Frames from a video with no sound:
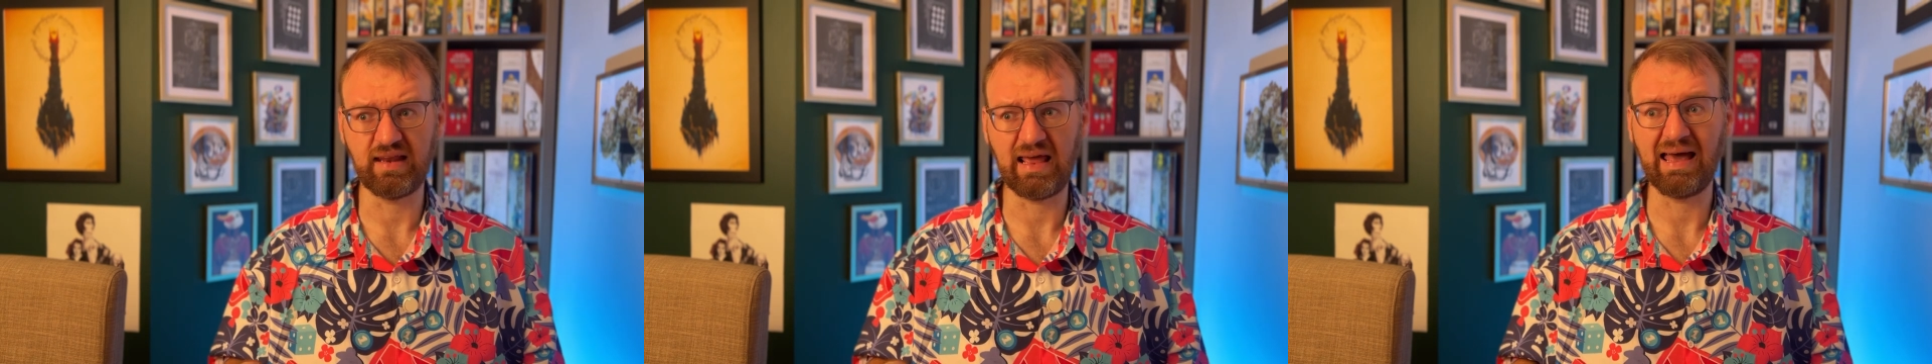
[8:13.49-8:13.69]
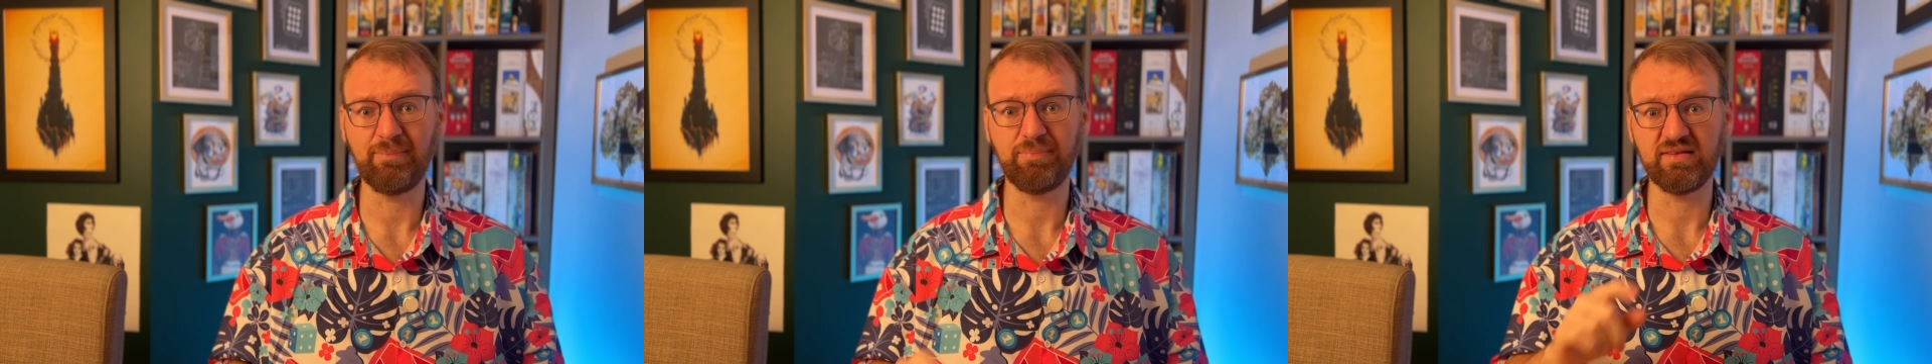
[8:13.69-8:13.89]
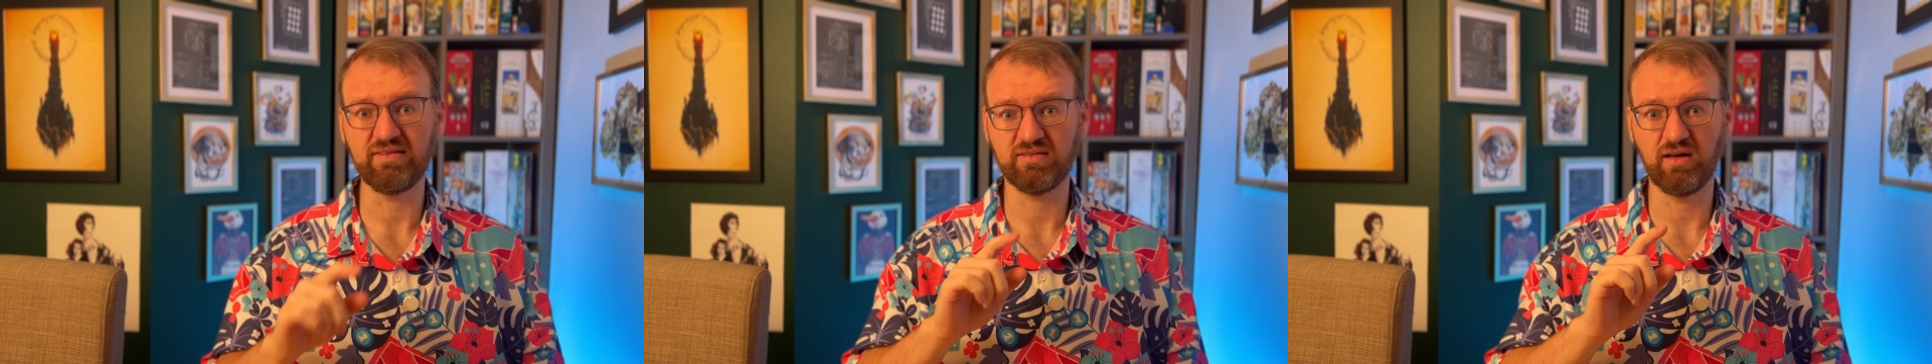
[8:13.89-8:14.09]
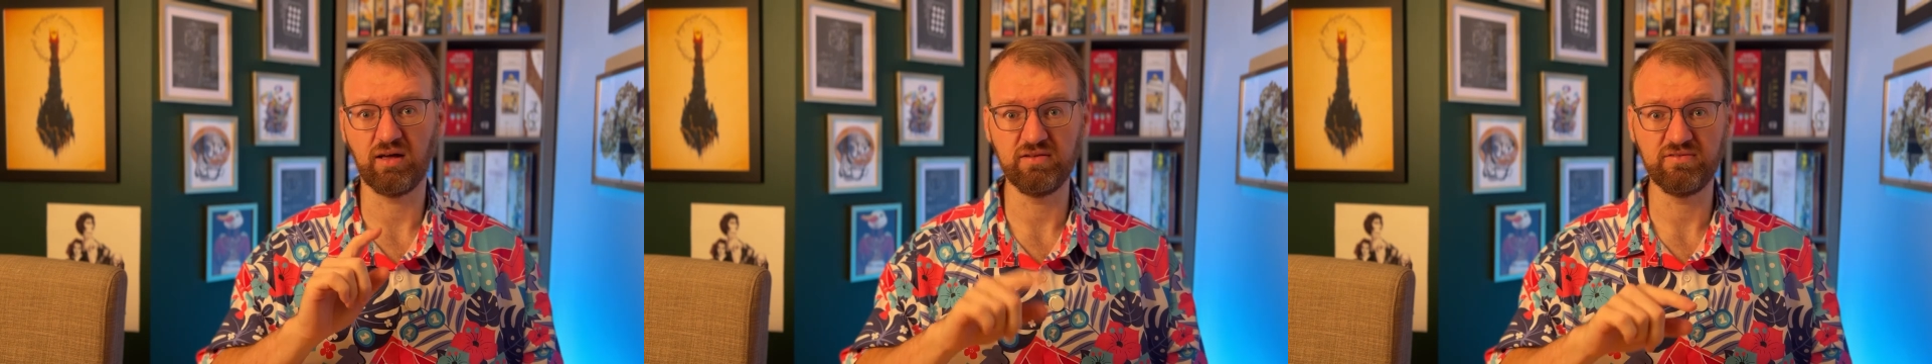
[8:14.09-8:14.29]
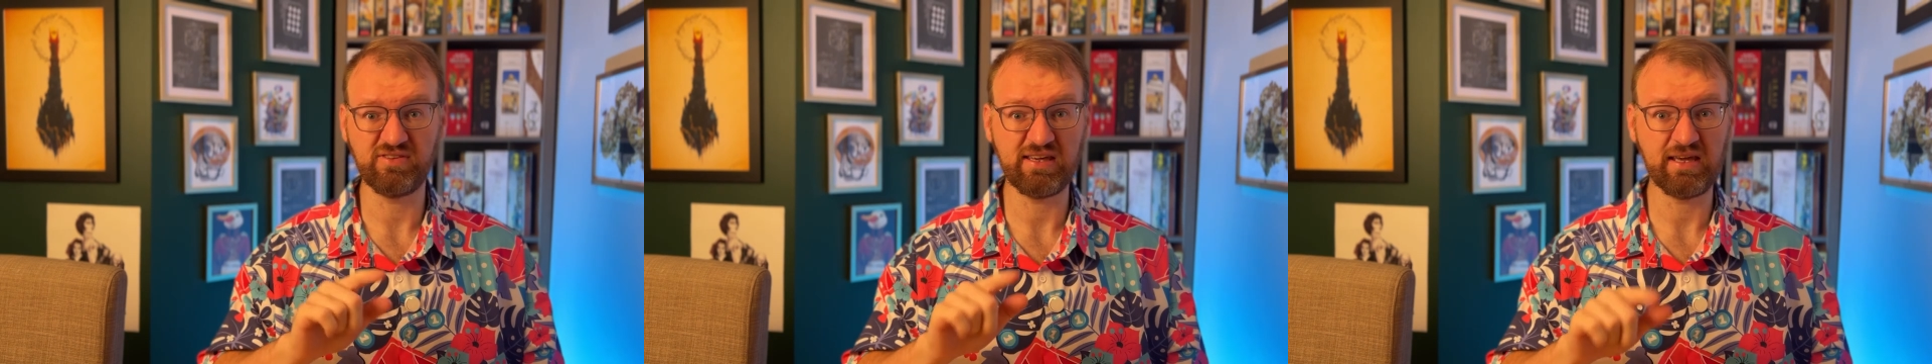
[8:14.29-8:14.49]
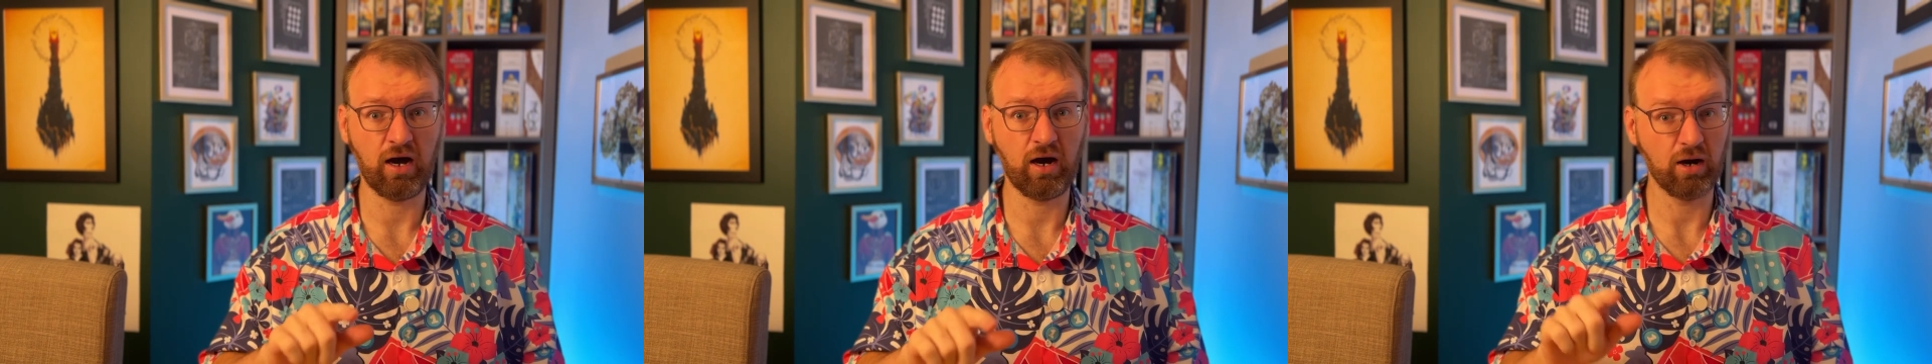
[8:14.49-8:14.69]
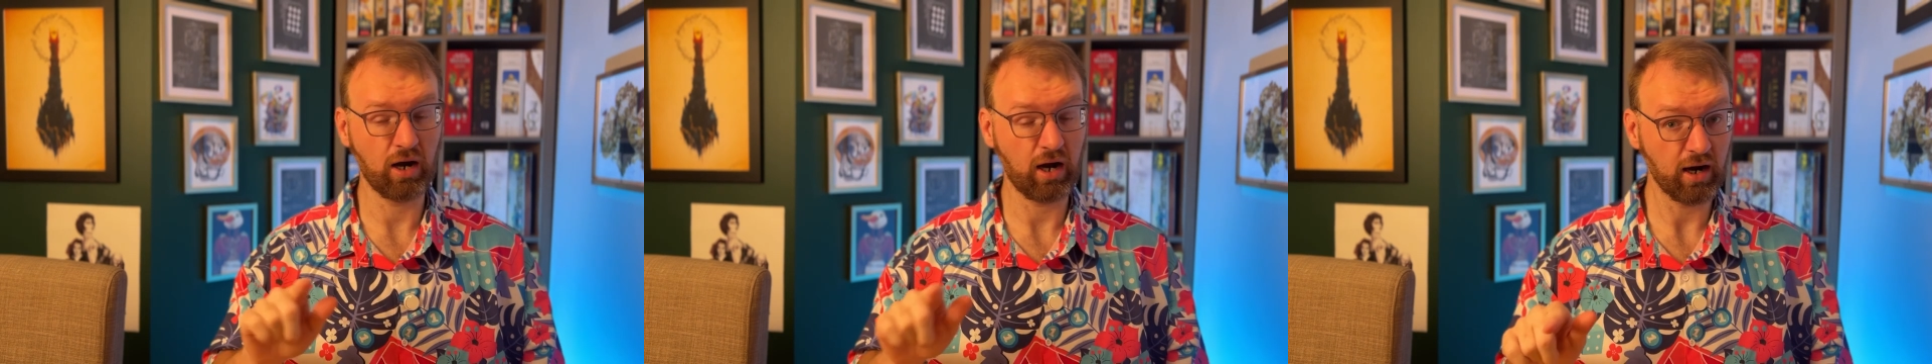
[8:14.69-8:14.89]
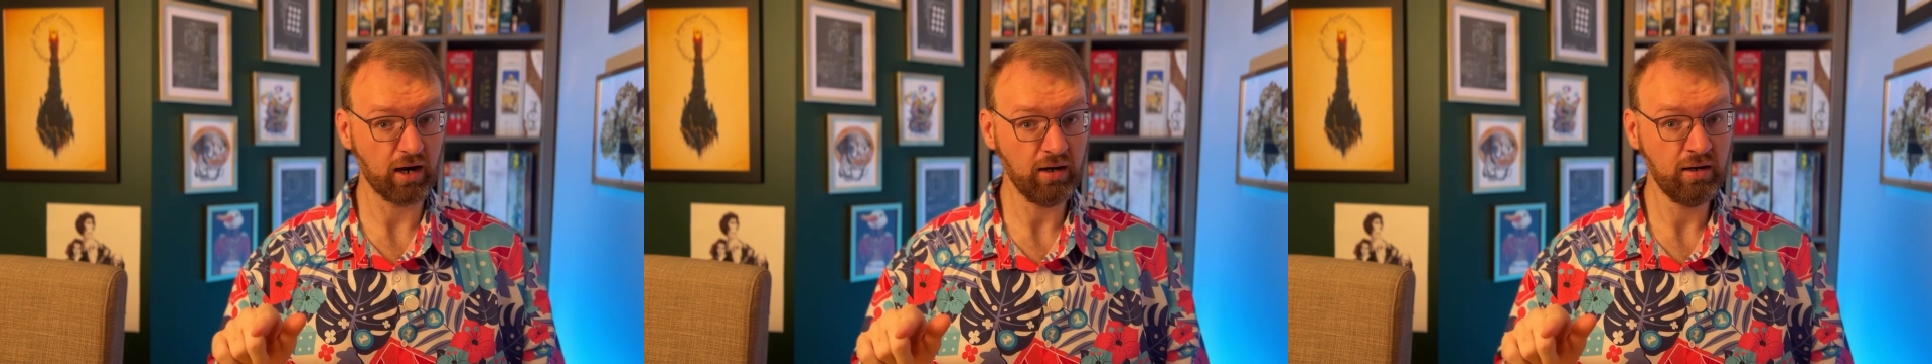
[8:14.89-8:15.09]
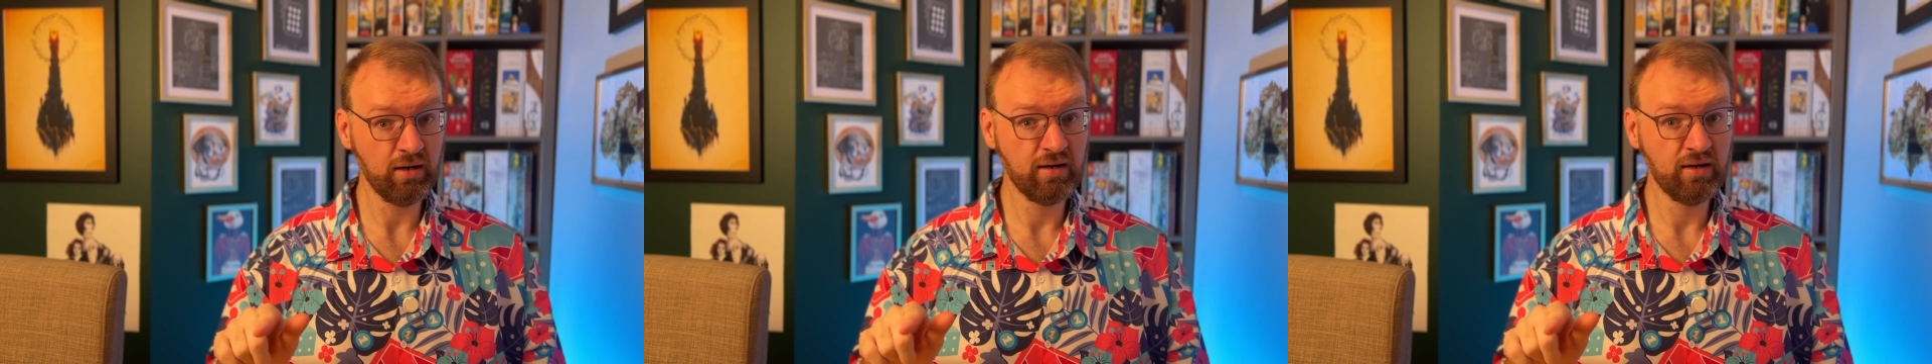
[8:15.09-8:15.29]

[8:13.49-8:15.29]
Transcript: app is called VRR.